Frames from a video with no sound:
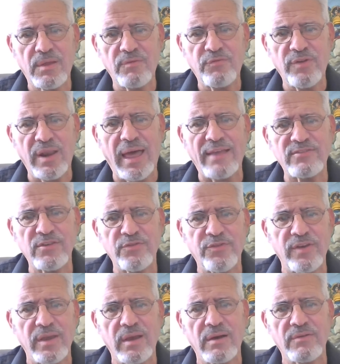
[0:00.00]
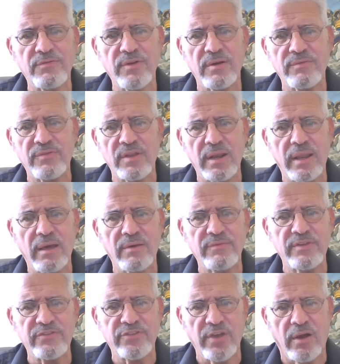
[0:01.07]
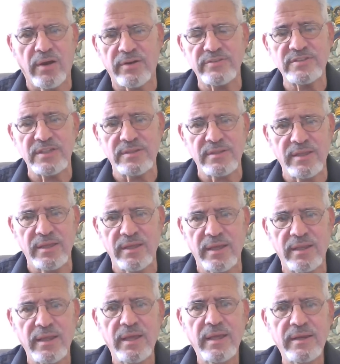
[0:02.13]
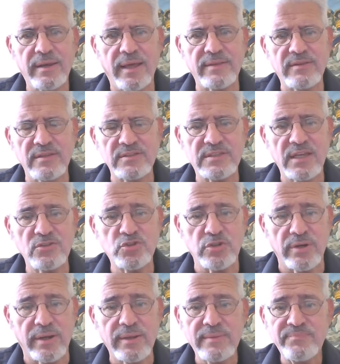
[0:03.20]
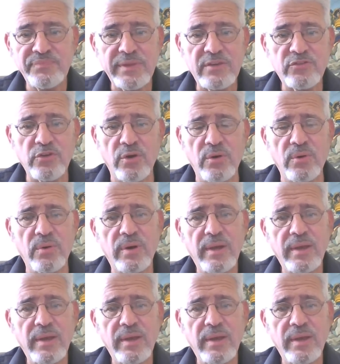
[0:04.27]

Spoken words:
philosophy of the czars in the 19th century. So